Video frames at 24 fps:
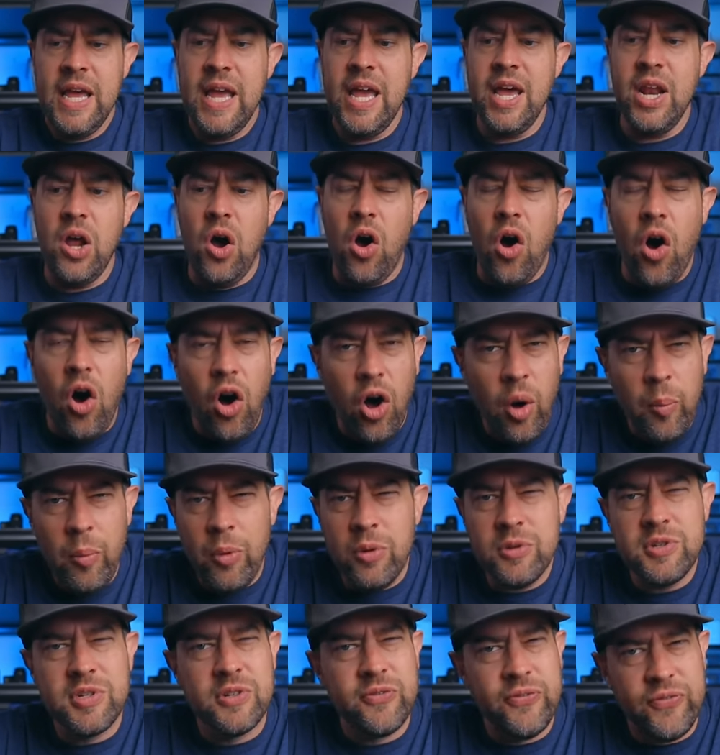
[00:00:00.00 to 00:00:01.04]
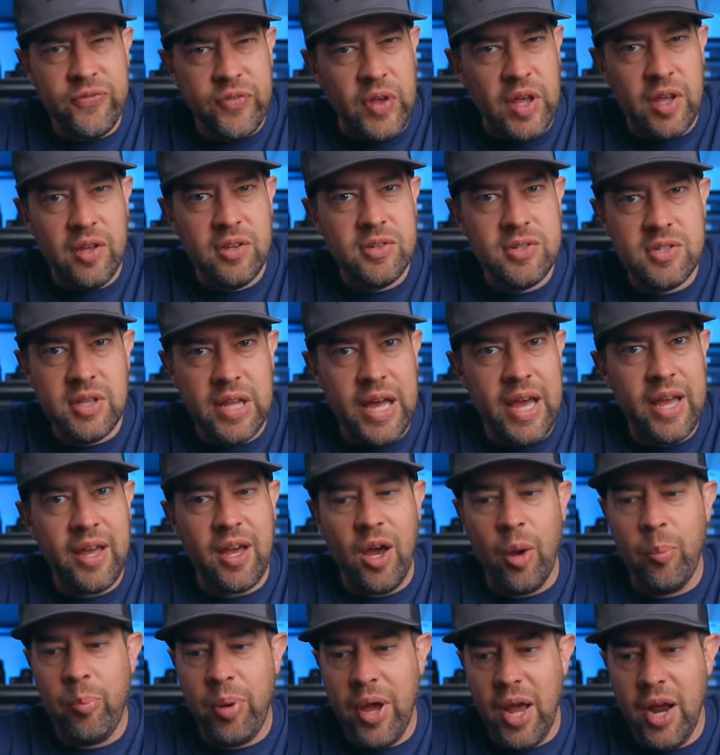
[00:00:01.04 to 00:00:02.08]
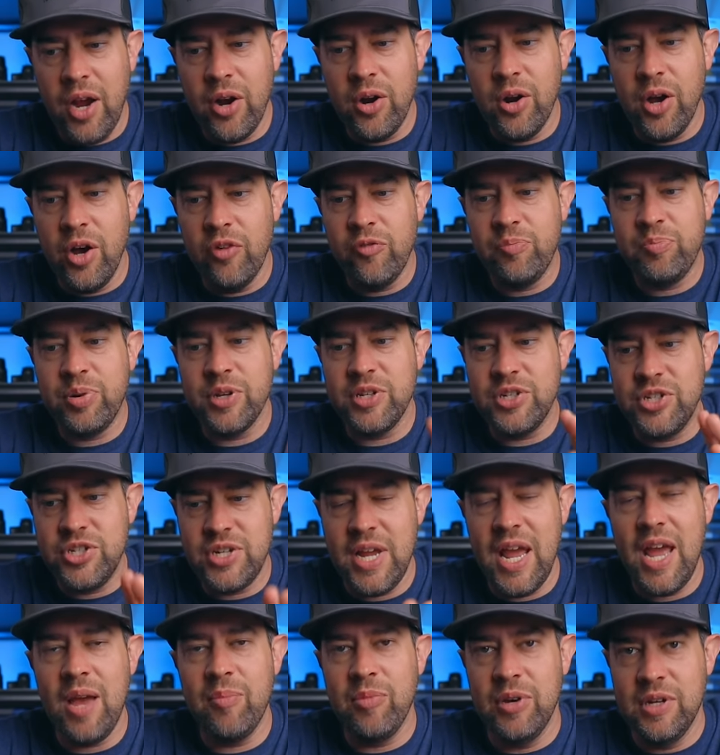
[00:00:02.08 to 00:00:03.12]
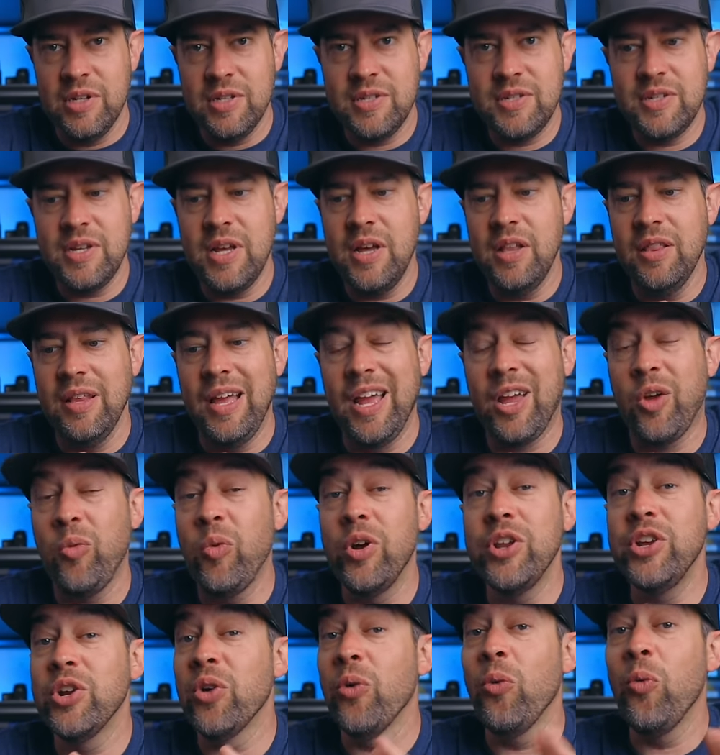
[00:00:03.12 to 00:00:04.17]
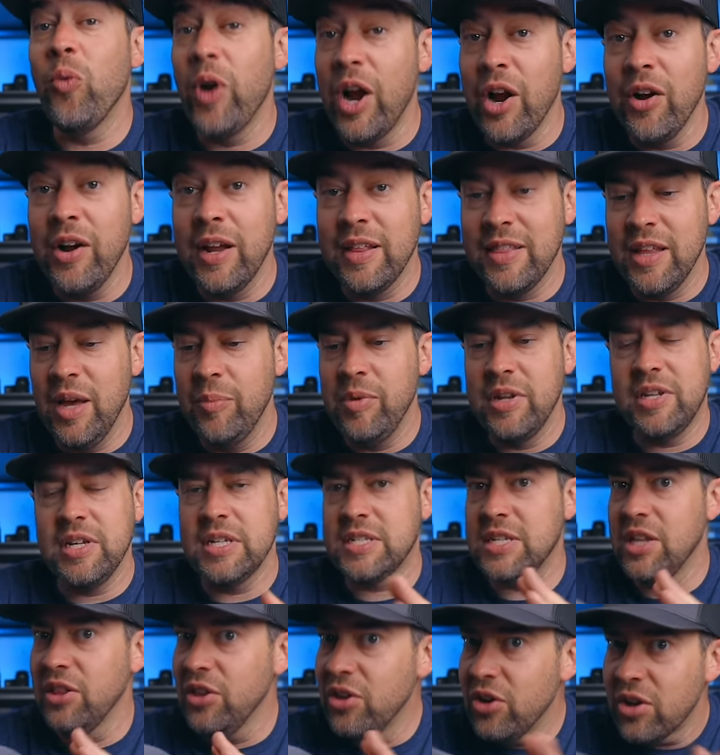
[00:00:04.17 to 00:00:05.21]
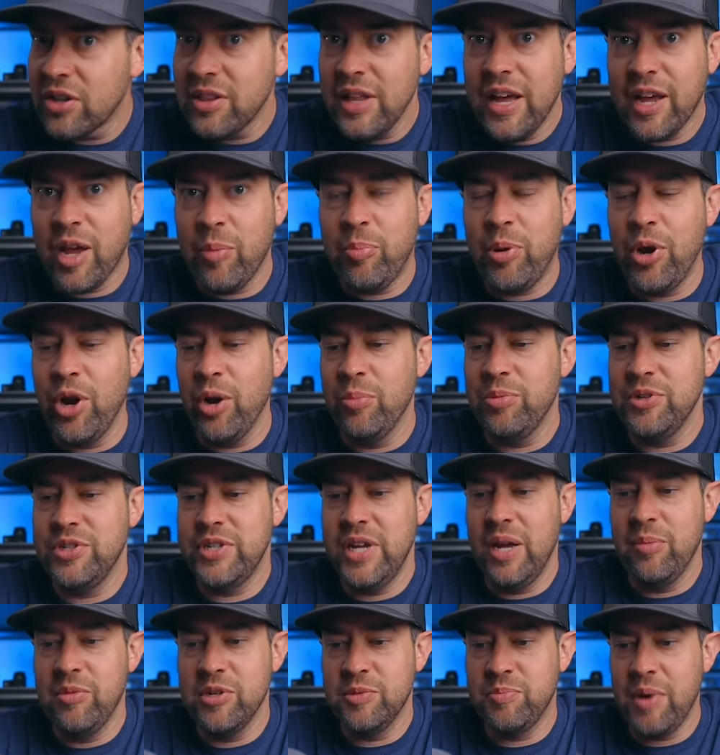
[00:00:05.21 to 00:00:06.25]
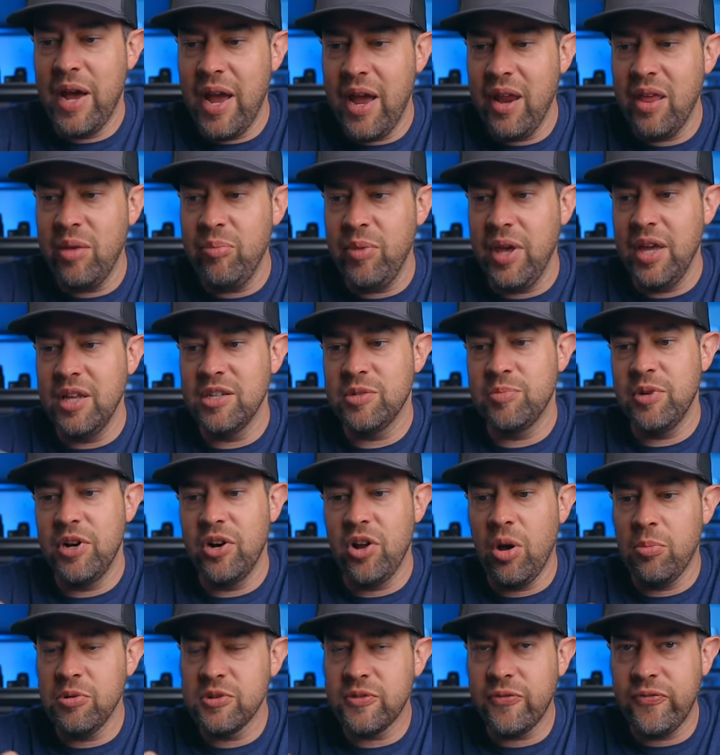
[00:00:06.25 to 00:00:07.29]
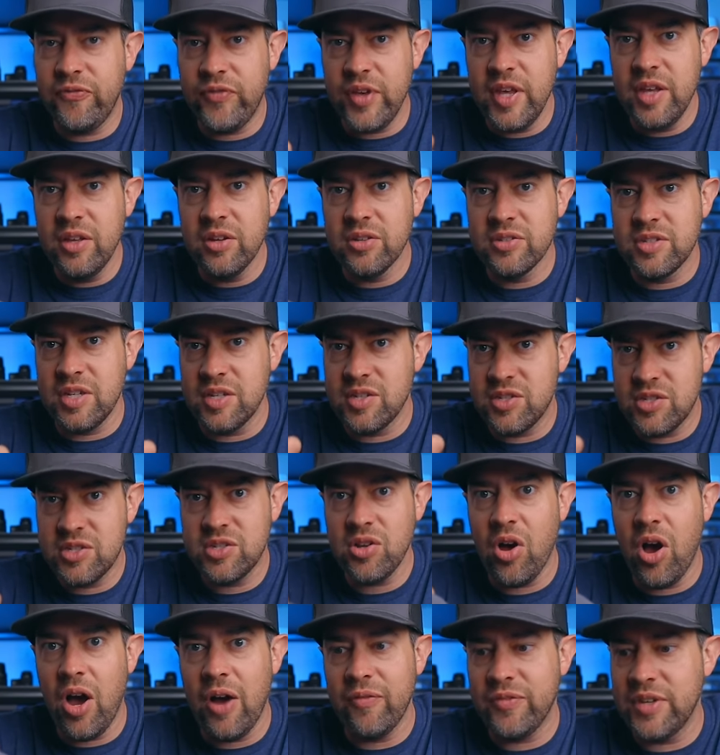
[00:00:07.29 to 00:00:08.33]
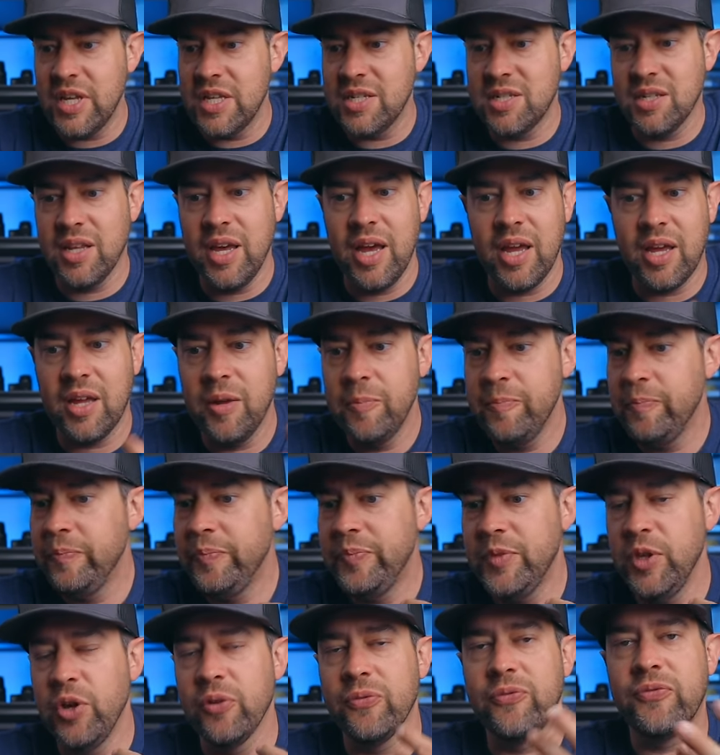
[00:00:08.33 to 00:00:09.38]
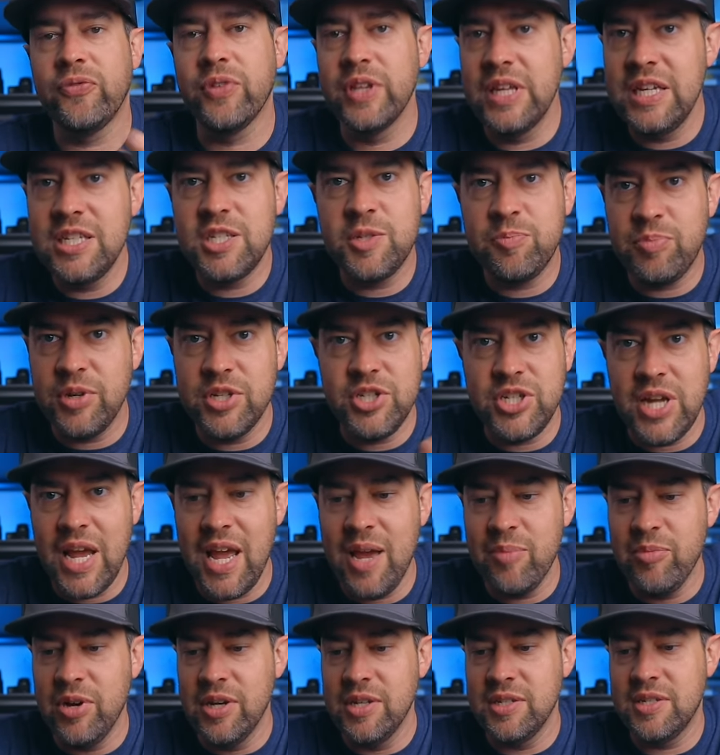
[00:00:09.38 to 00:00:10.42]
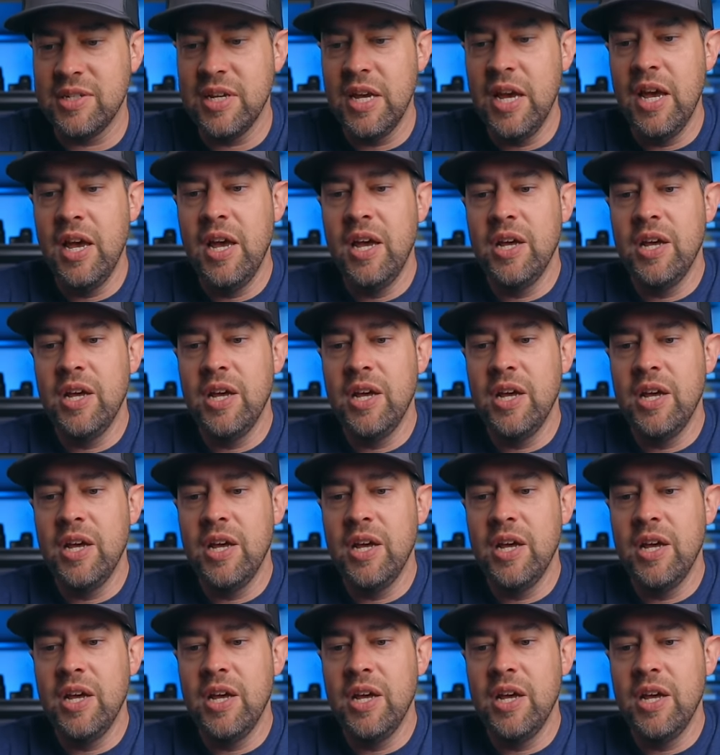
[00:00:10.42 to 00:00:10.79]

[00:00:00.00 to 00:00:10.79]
It almost feels like a pair of pajamas, like when you're wearing them. It doesn't look like a pair of pajamas by any means, but it almost feels as soft as like your fleece pajamas.